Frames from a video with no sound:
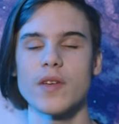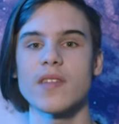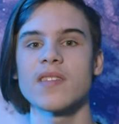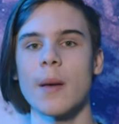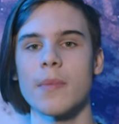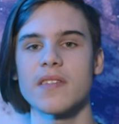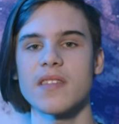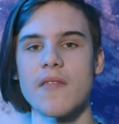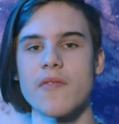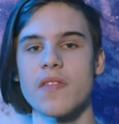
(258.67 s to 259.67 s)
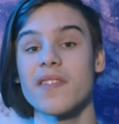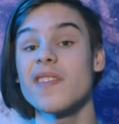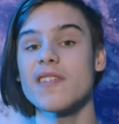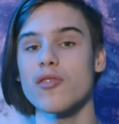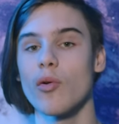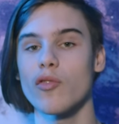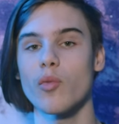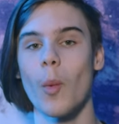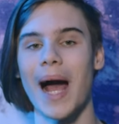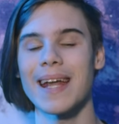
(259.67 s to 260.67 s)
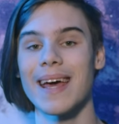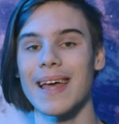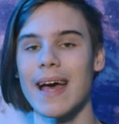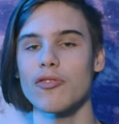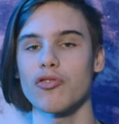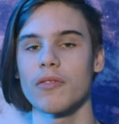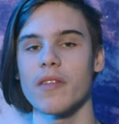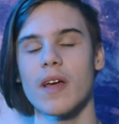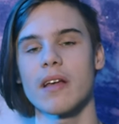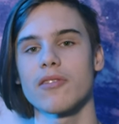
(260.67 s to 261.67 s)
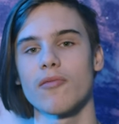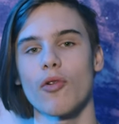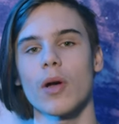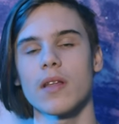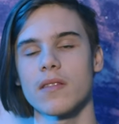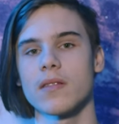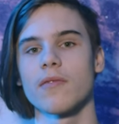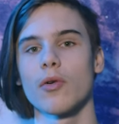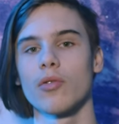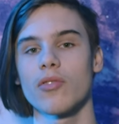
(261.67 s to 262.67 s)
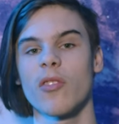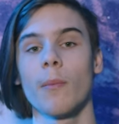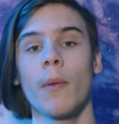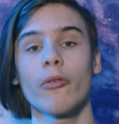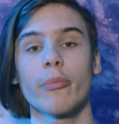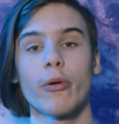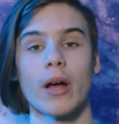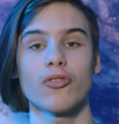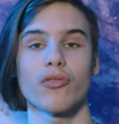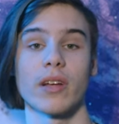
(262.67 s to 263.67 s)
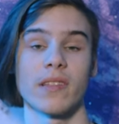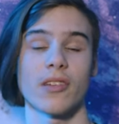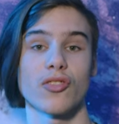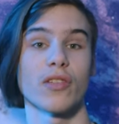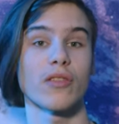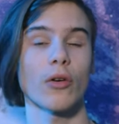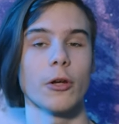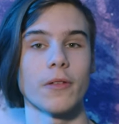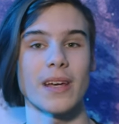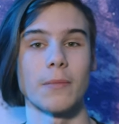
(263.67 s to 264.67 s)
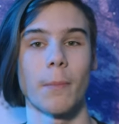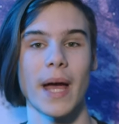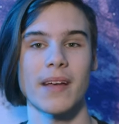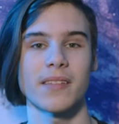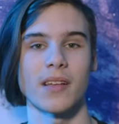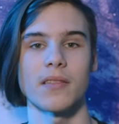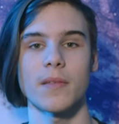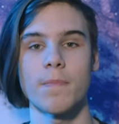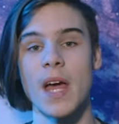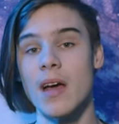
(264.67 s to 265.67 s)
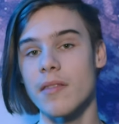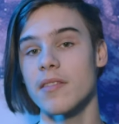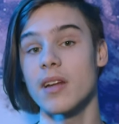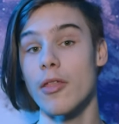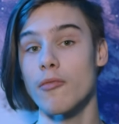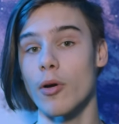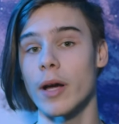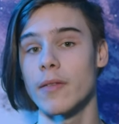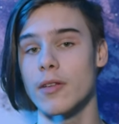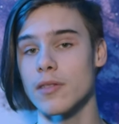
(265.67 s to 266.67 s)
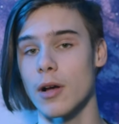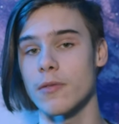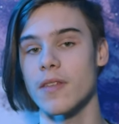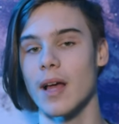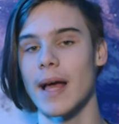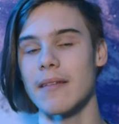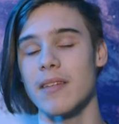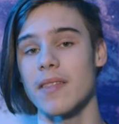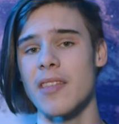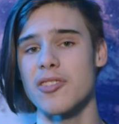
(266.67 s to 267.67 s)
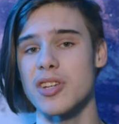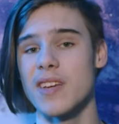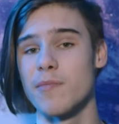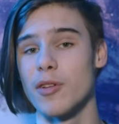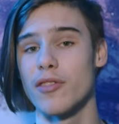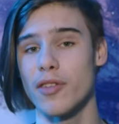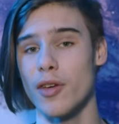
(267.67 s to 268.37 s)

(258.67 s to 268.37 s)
for December 7th, this launch will add Electron to the list of rockets that have launched from multiple countries such as Soyuz and Pegasus. There's another rocket that's close to collecting that achievement